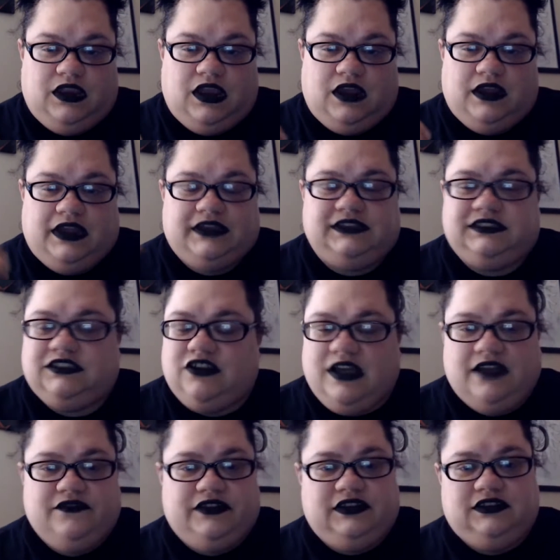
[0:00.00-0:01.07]
I still
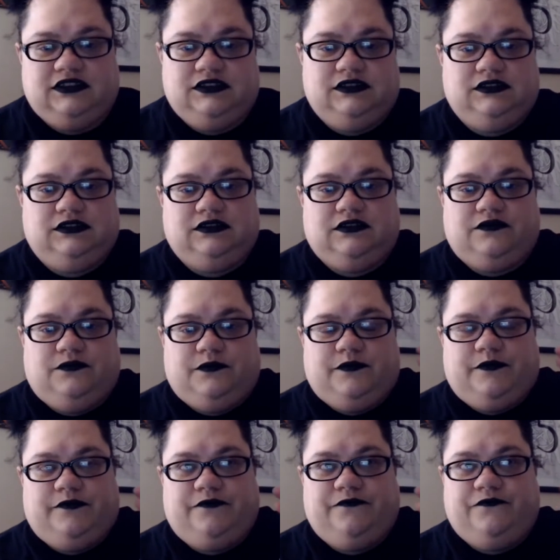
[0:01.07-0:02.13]
haven't
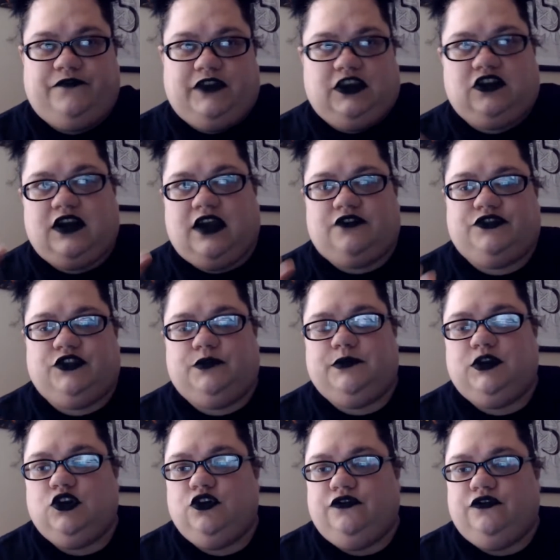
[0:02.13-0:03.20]
figured out the
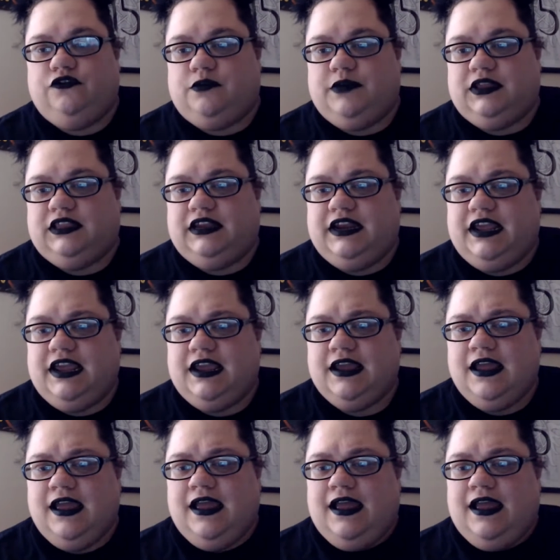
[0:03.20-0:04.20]
maneuverability.